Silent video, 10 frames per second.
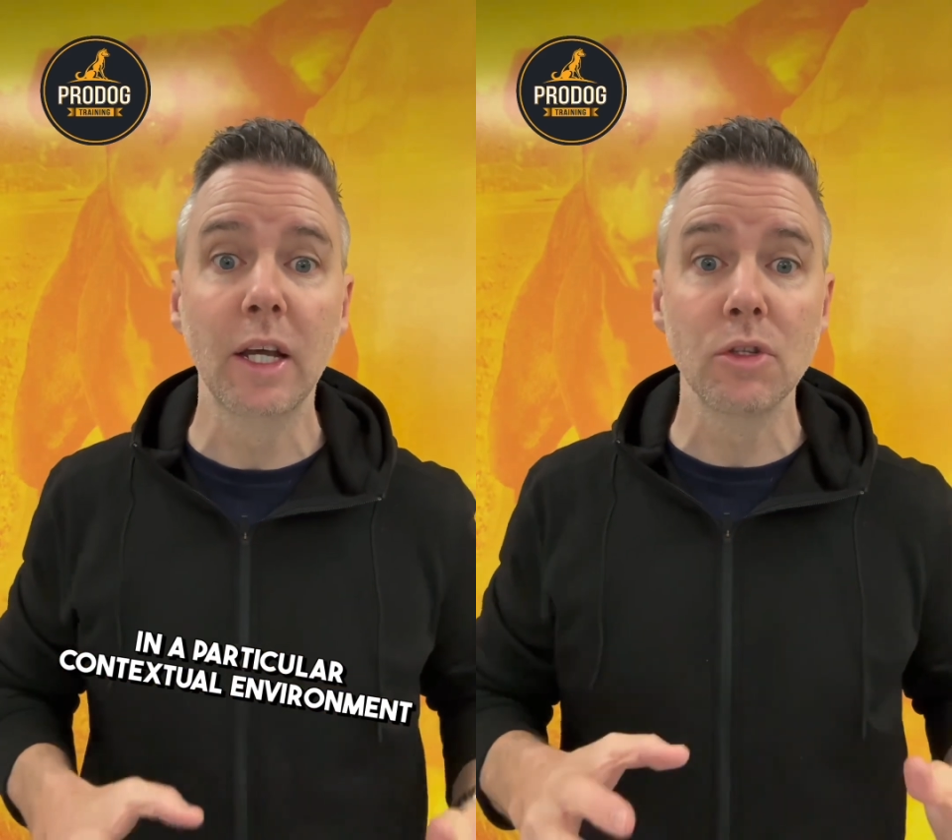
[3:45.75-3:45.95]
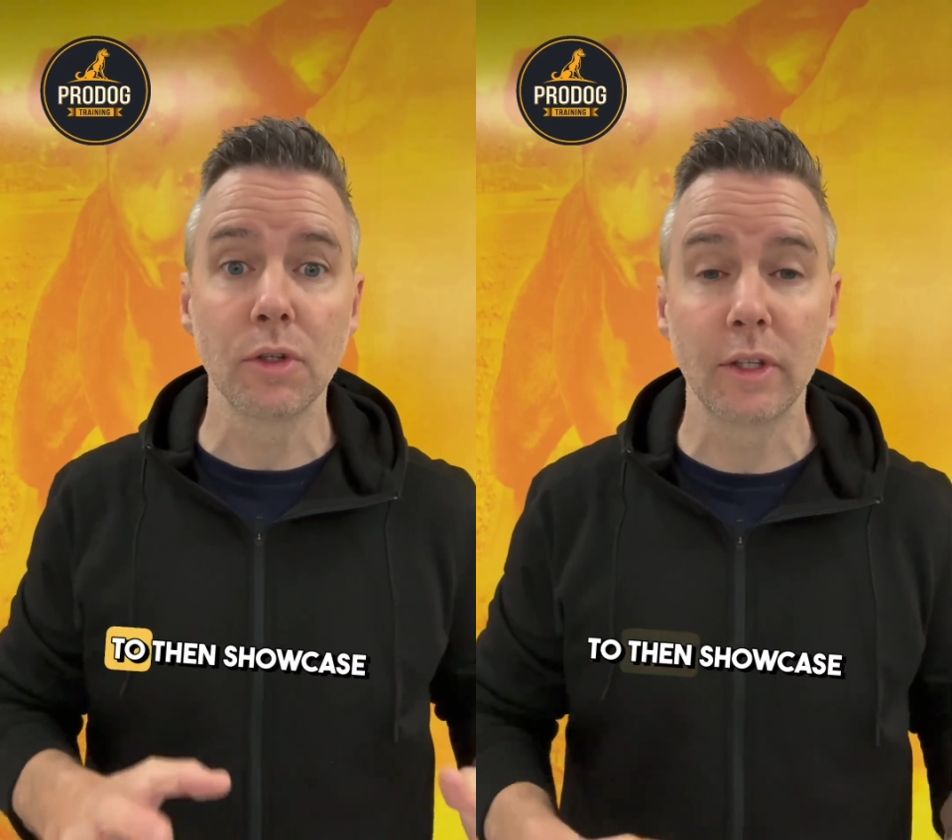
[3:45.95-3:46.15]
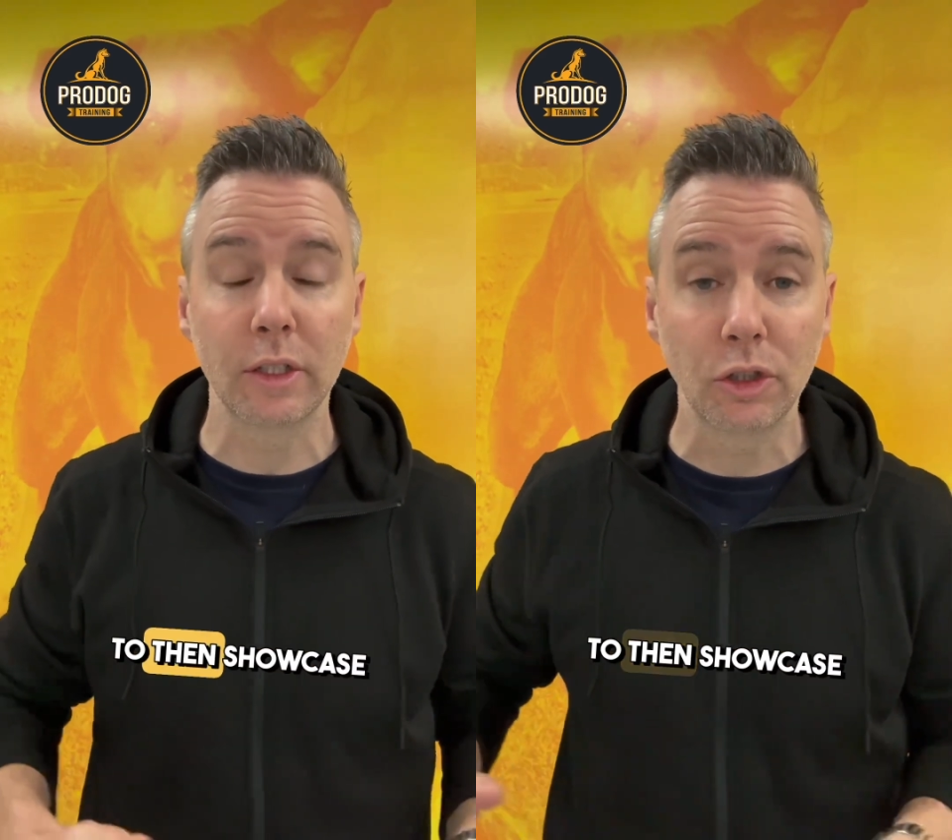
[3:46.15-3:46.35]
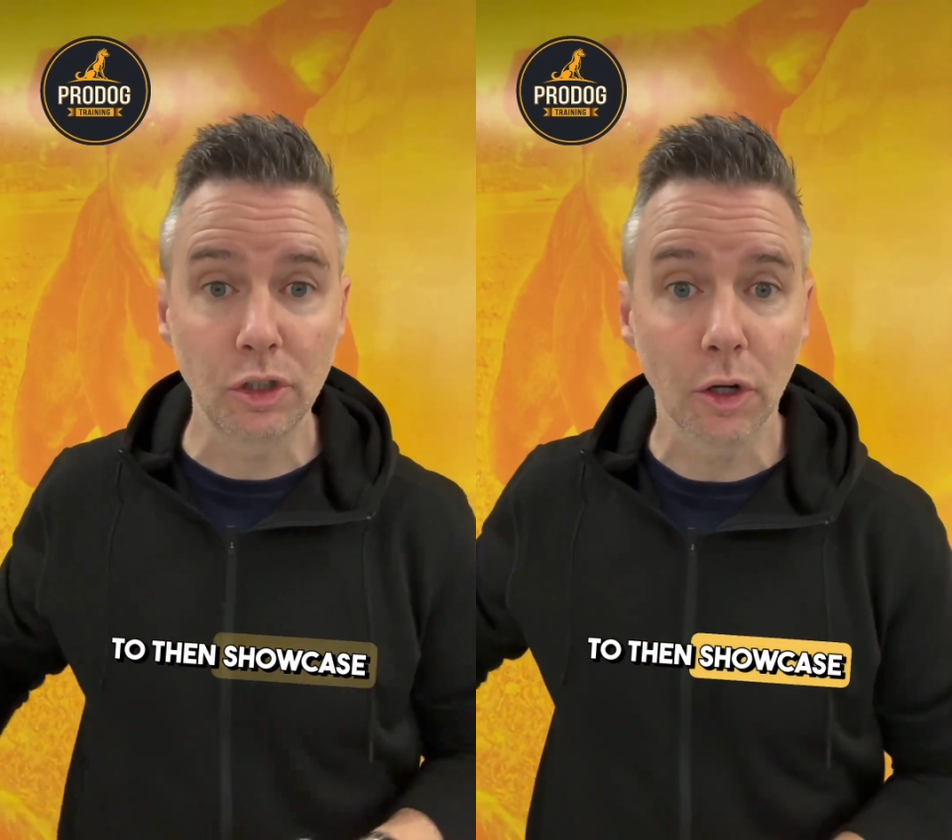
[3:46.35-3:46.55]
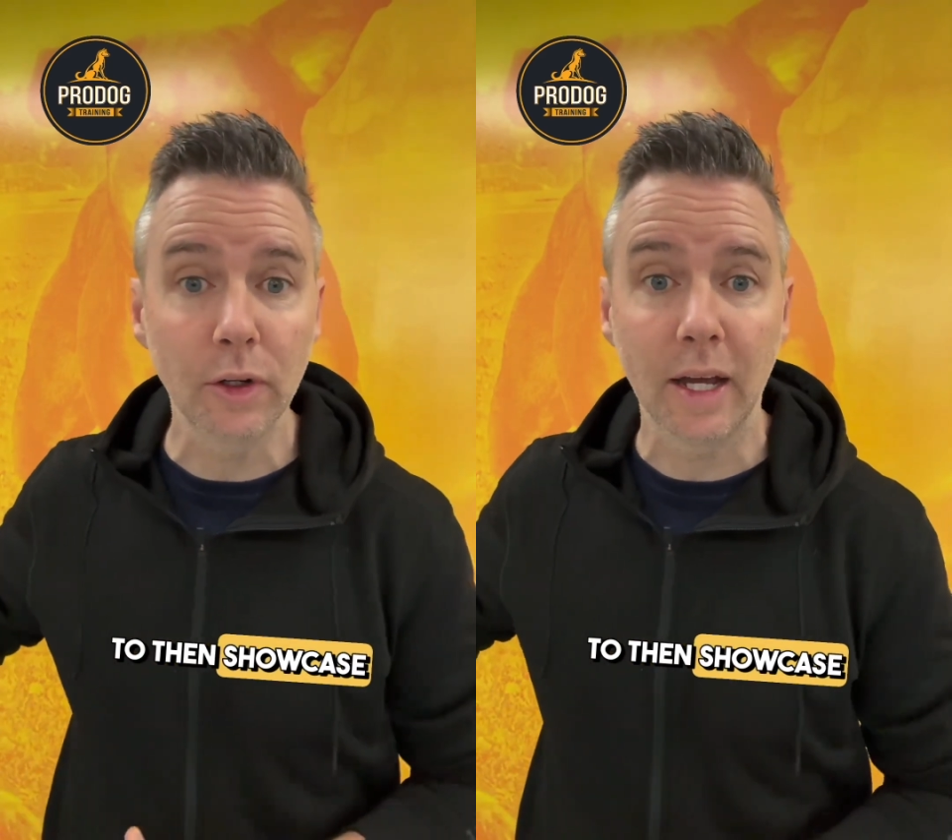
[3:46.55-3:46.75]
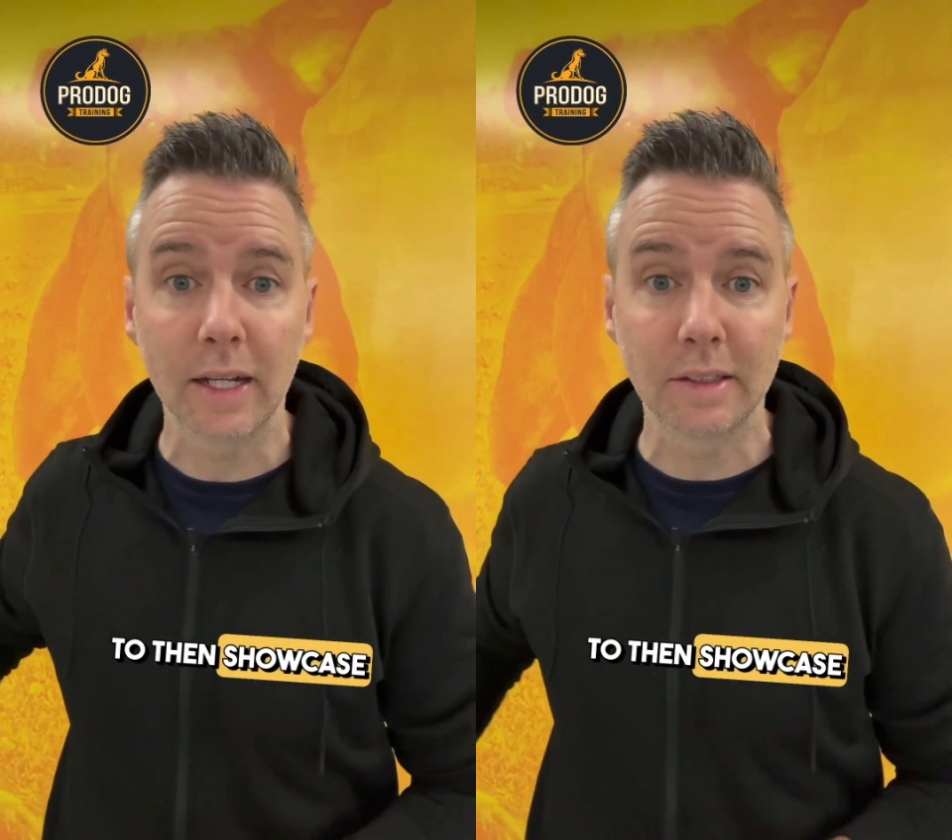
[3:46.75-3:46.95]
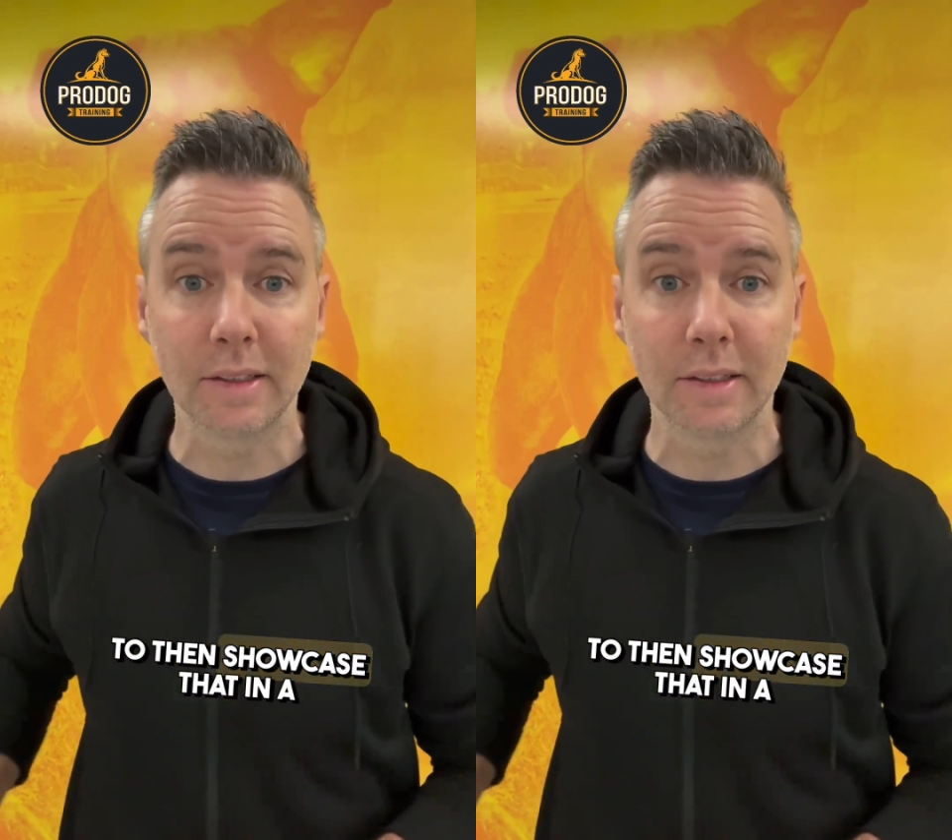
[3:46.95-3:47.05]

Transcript: to then showcase